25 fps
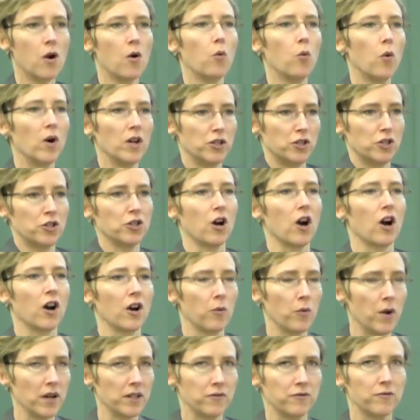
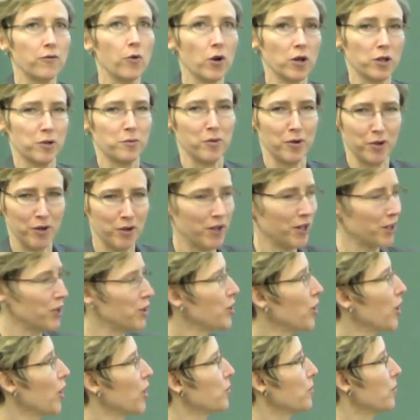What force per unit
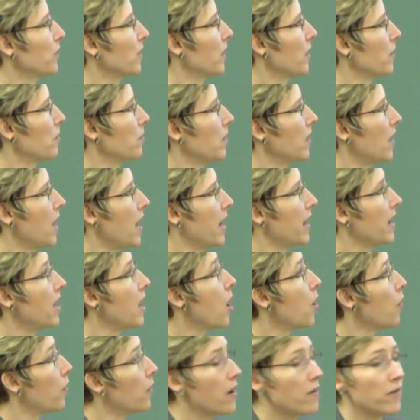charge would it apply?
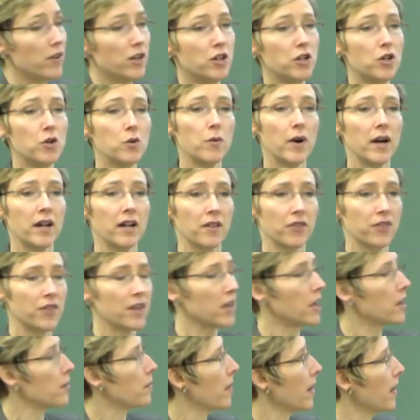We have a new way to
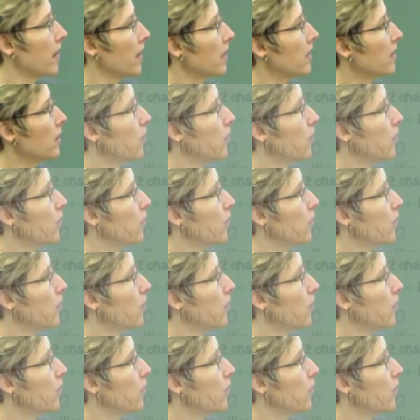think about it.